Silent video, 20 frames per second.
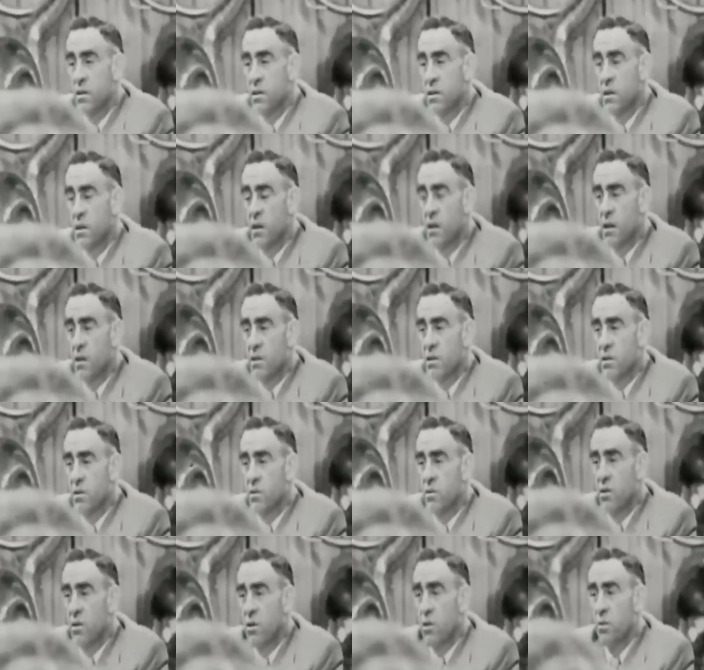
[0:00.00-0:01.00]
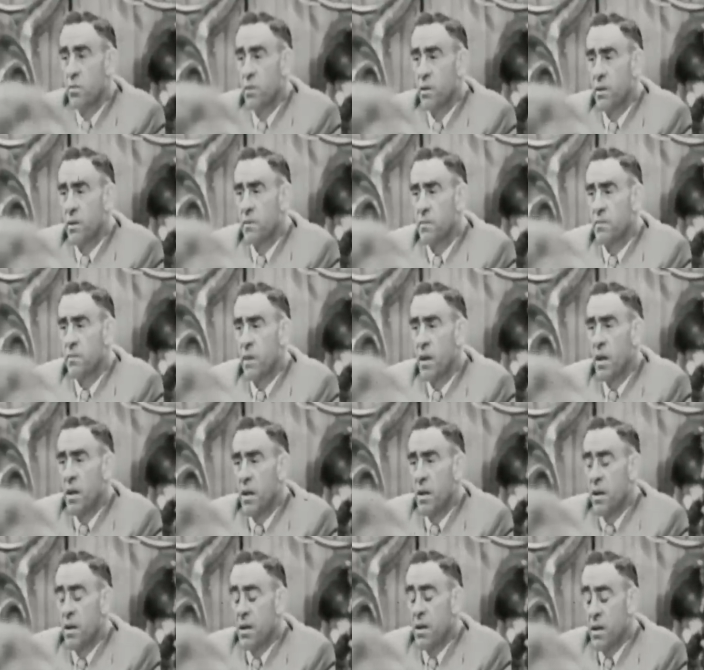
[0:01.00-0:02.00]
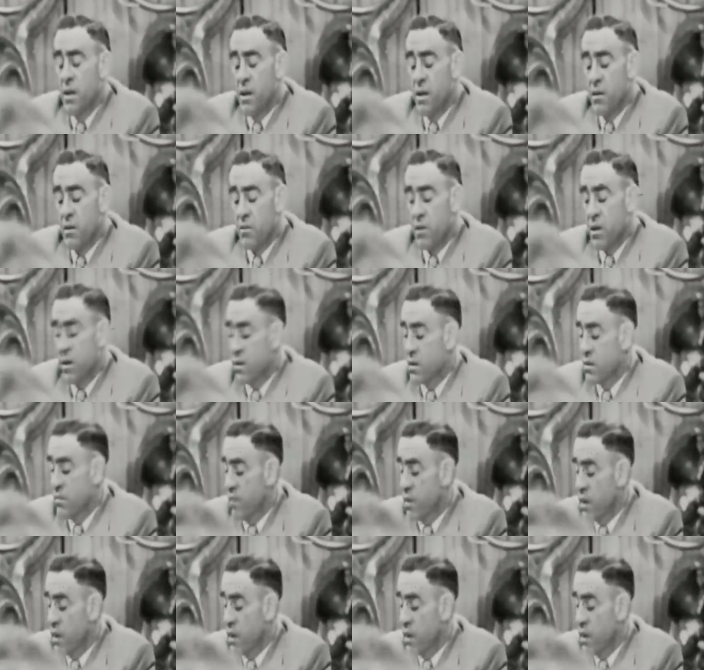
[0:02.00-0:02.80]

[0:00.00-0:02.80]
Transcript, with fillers: to see our You're city the exception, open. I think. And it wasn't